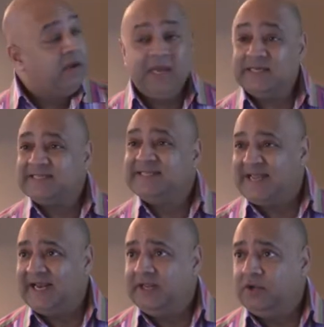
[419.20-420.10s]
It doesn't
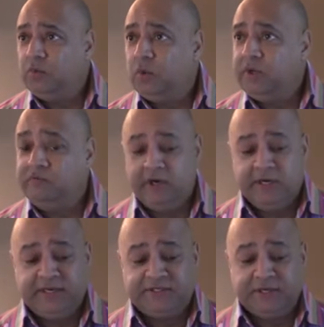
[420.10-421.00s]
tell you what you
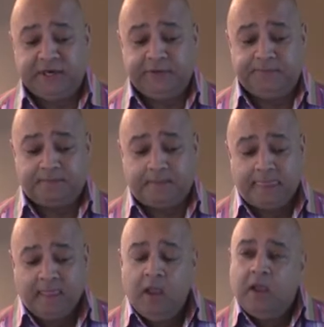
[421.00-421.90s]
really need to know.
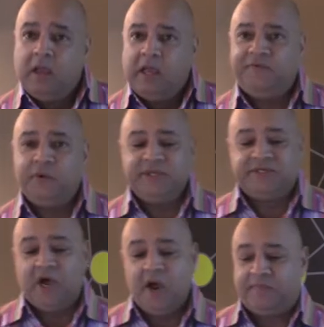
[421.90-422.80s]
If you
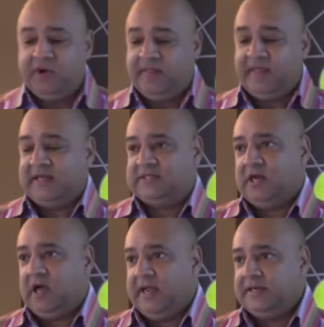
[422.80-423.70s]
interpret that
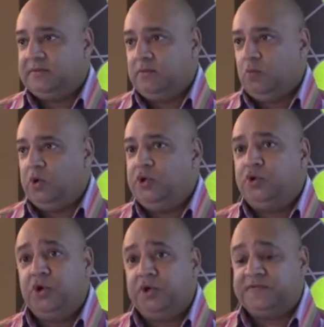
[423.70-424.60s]
slide, what you
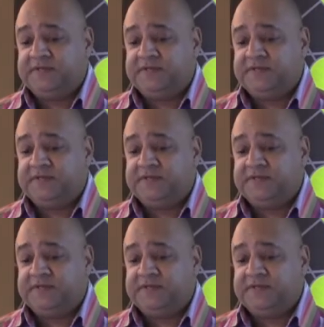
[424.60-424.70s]
could have